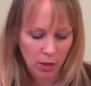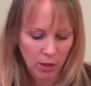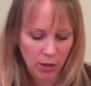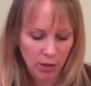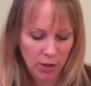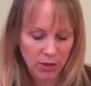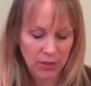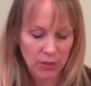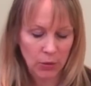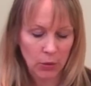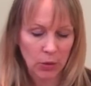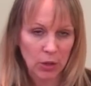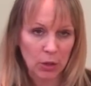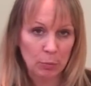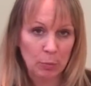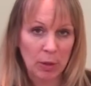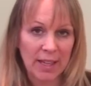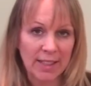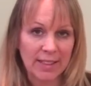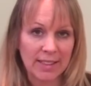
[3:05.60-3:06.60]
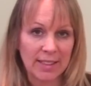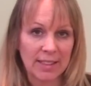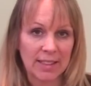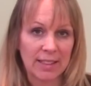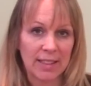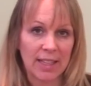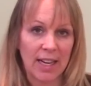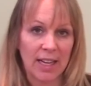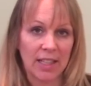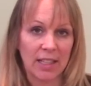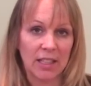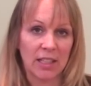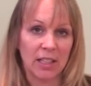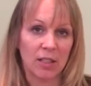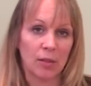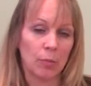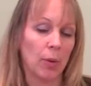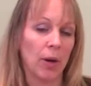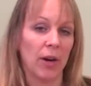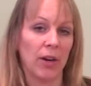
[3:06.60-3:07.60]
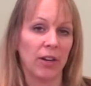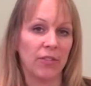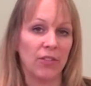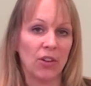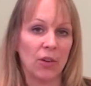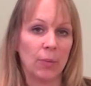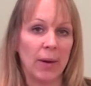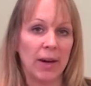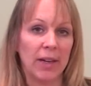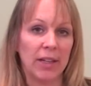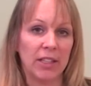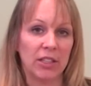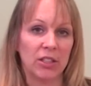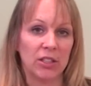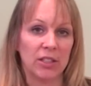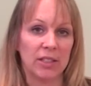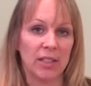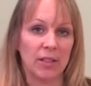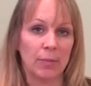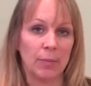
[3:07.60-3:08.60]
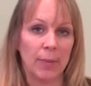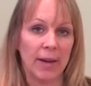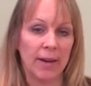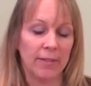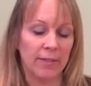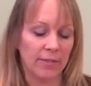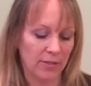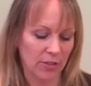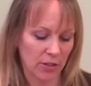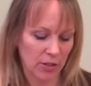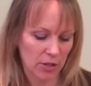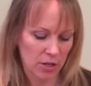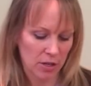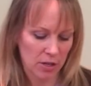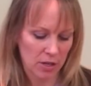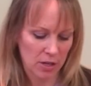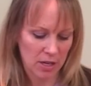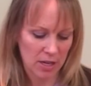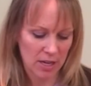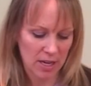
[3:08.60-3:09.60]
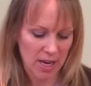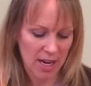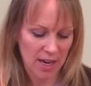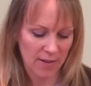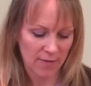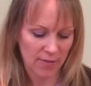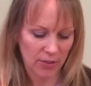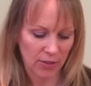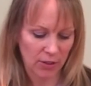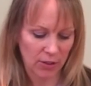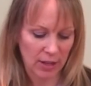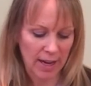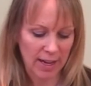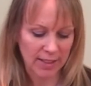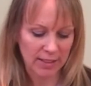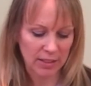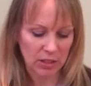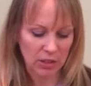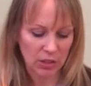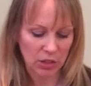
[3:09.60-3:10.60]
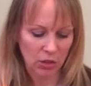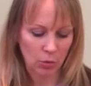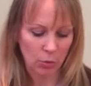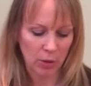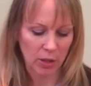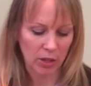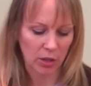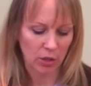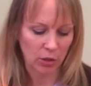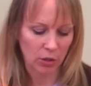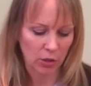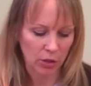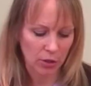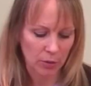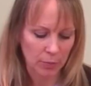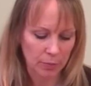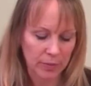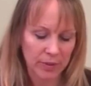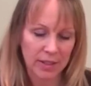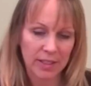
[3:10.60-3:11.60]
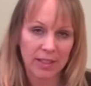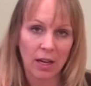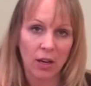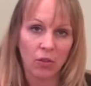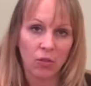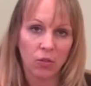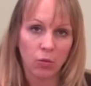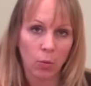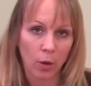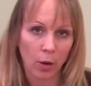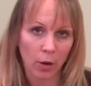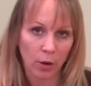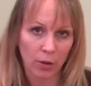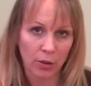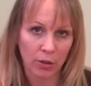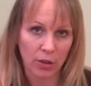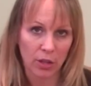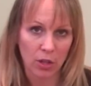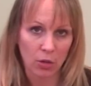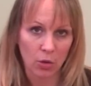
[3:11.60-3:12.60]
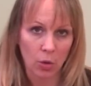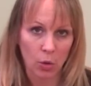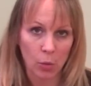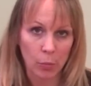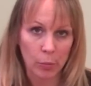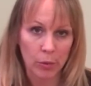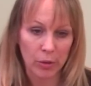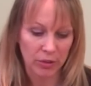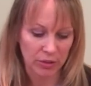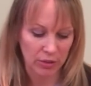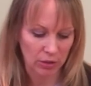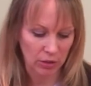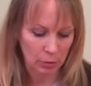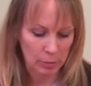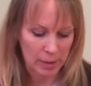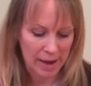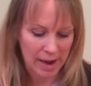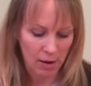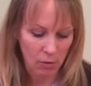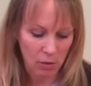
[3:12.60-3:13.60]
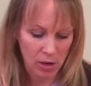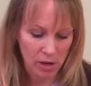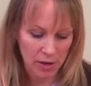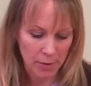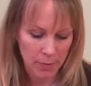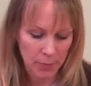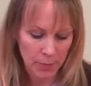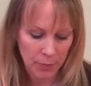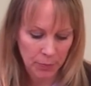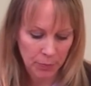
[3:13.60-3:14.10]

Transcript: The solar plexus, that part of your body just above your navel, has to do with your self worth and your own personal power.